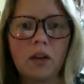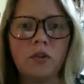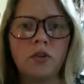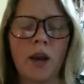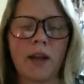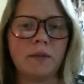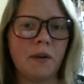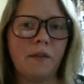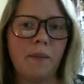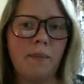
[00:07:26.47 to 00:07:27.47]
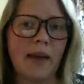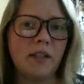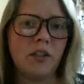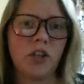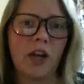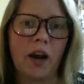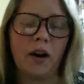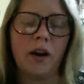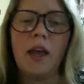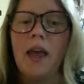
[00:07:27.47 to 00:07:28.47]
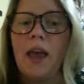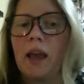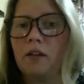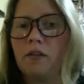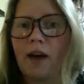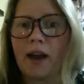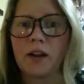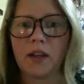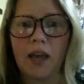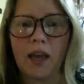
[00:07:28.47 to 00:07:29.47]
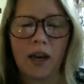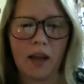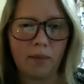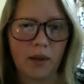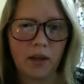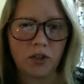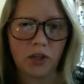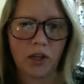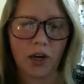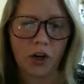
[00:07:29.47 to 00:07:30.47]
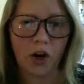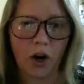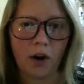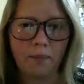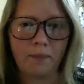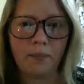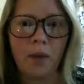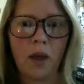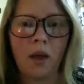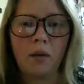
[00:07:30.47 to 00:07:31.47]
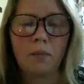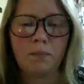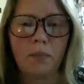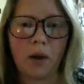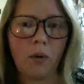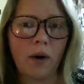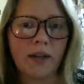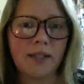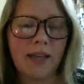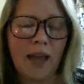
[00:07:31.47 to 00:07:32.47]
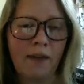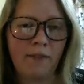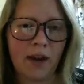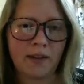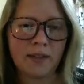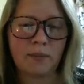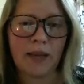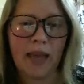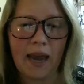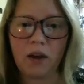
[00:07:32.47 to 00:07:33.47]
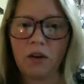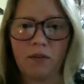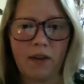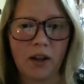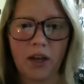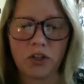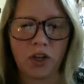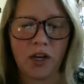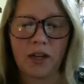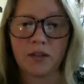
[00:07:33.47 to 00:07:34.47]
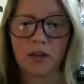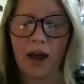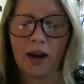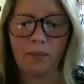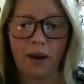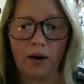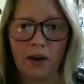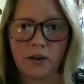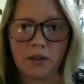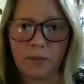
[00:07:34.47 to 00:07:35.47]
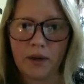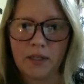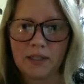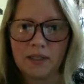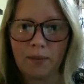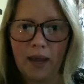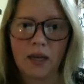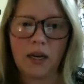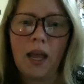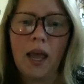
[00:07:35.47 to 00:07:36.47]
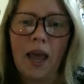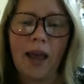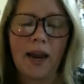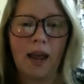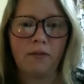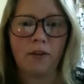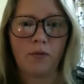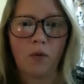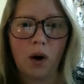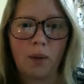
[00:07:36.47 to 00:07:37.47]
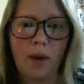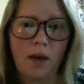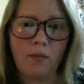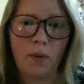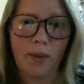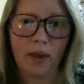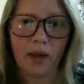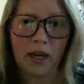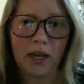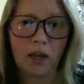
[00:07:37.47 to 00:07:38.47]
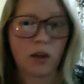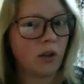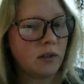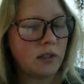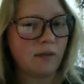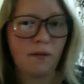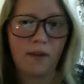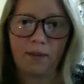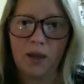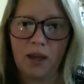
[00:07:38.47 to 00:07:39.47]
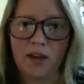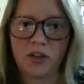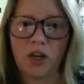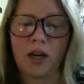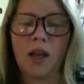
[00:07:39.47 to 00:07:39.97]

transfer from bed to chair, and finally an ambulation can occur. According to the evidence, mechanical ventilation is not a barrier to participate, and every form of mobility, inclusive of ambulation,